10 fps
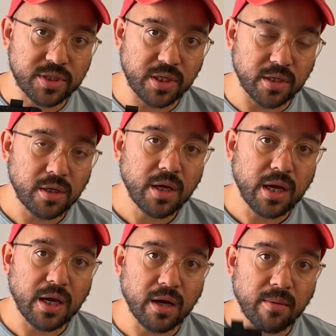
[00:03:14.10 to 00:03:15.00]
here
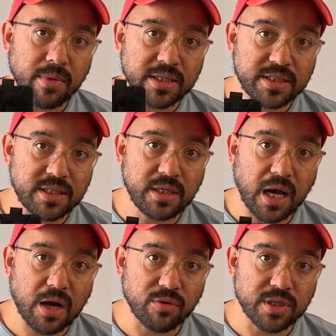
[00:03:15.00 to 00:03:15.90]
and see
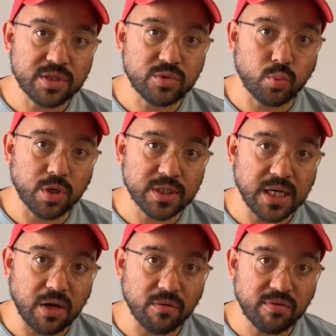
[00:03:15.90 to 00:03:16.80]
how this works
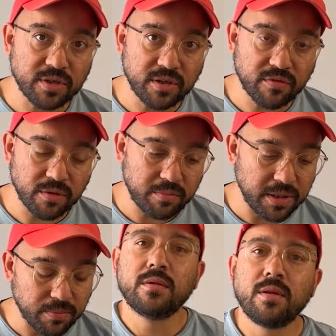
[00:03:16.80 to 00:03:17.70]
out for different
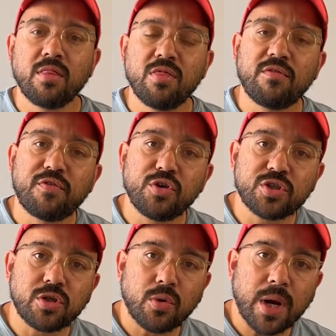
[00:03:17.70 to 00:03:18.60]
people. The
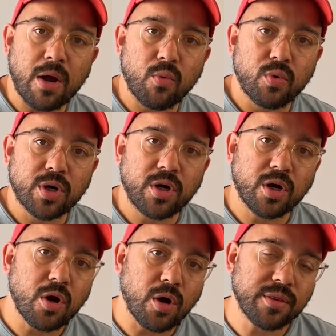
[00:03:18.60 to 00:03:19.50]
first loadout we're going to
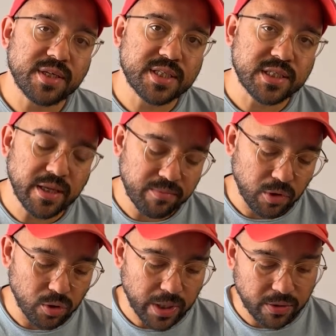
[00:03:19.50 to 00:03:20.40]
call the slim
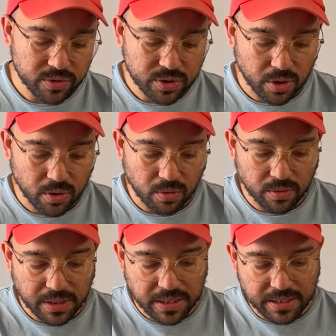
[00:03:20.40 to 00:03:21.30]
loadout. So
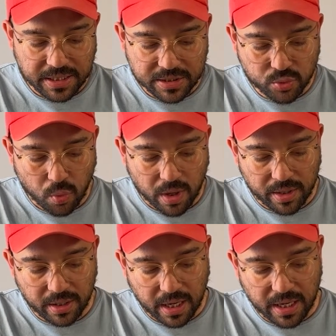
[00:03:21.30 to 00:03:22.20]
in this
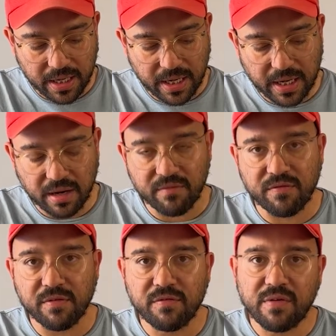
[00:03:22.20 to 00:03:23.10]
one, I have
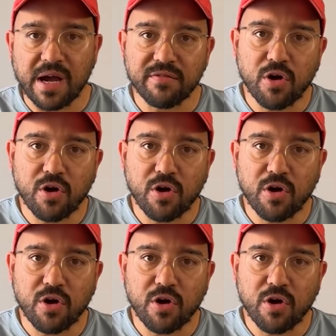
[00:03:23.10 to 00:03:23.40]
5